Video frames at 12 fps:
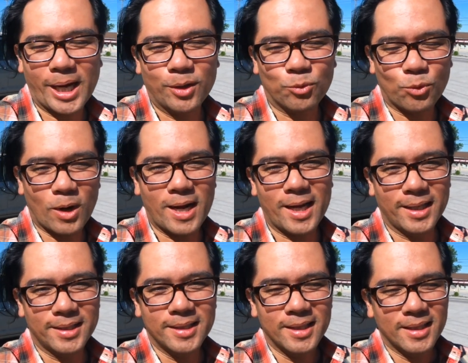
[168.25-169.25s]
and
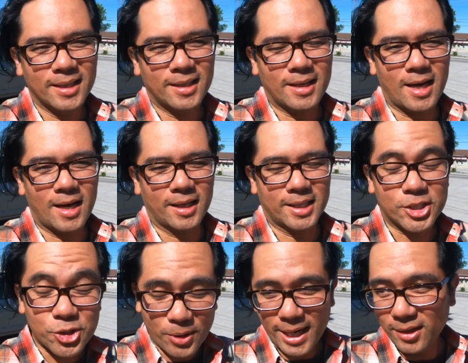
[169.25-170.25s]
ride uh, the
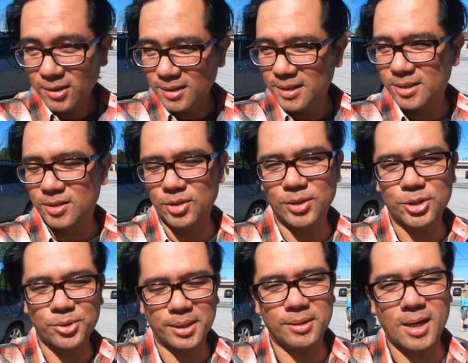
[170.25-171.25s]
trail, do the
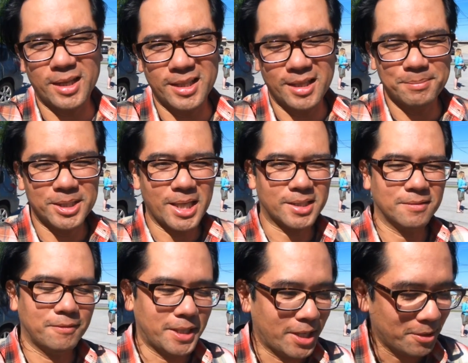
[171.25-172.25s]
trail audit. I'm going to take
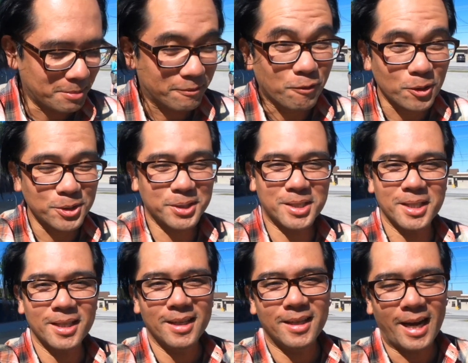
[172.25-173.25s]
some video, but first I
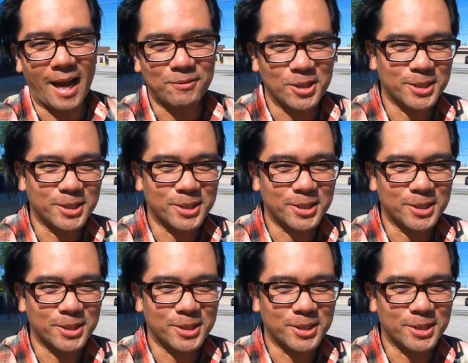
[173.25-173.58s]
have to